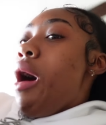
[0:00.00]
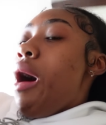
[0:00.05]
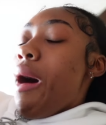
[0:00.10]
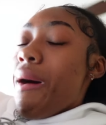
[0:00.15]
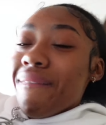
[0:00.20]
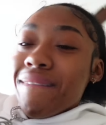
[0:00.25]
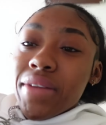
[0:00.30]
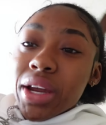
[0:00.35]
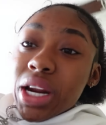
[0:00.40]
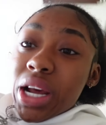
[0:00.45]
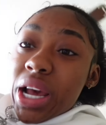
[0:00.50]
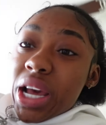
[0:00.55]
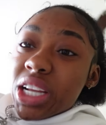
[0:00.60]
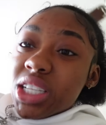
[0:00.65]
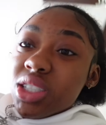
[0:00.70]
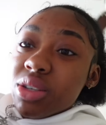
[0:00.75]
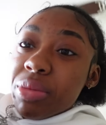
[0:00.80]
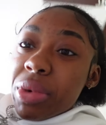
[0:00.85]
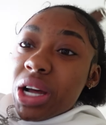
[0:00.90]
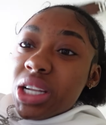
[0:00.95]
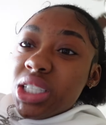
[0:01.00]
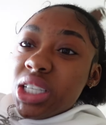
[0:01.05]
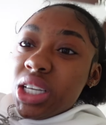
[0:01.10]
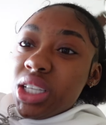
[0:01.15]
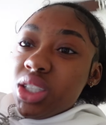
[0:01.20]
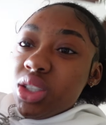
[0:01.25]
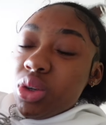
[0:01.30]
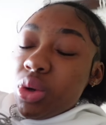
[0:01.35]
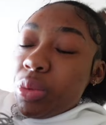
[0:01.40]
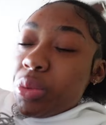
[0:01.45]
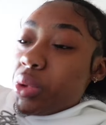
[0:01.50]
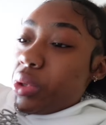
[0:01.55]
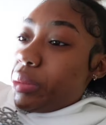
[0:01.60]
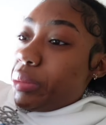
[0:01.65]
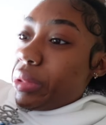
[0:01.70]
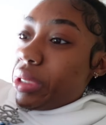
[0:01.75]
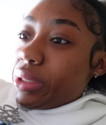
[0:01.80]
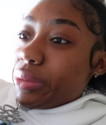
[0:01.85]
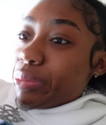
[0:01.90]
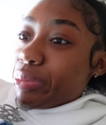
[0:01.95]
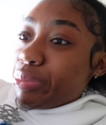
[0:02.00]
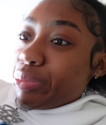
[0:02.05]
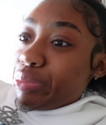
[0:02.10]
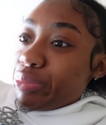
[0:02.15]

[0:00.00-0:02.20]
better head to my tattoo appointment.